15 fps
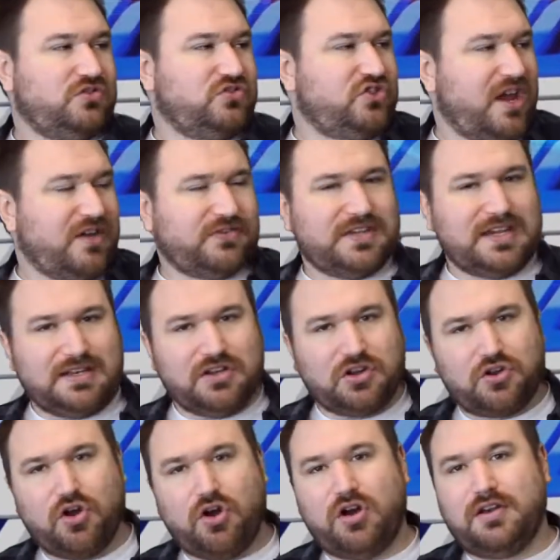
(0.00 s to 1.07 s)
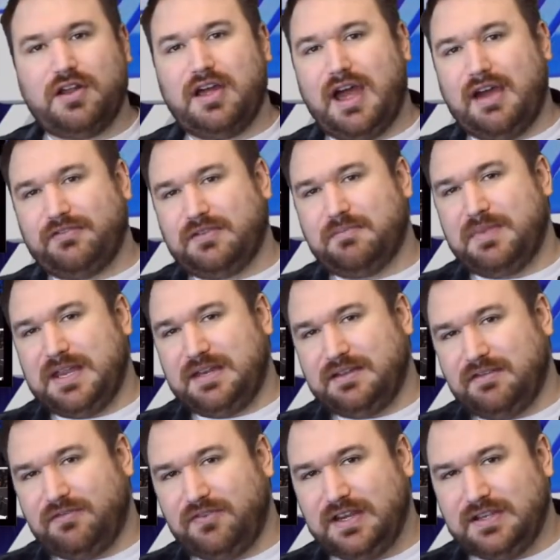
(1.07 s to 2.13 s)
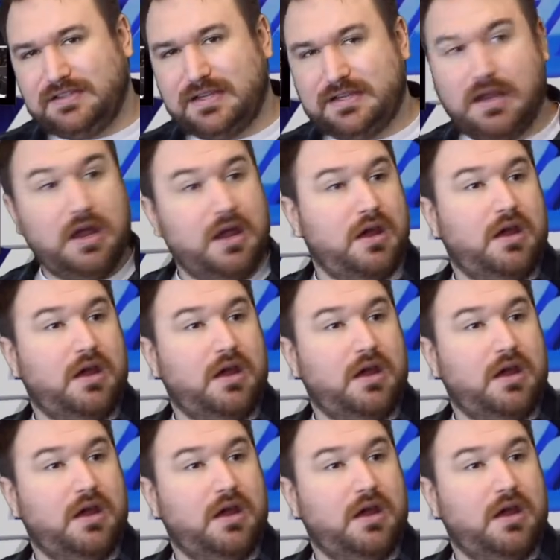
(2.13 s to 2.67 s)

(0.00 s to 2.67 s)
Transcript: Jeff's in the corner after being defeated,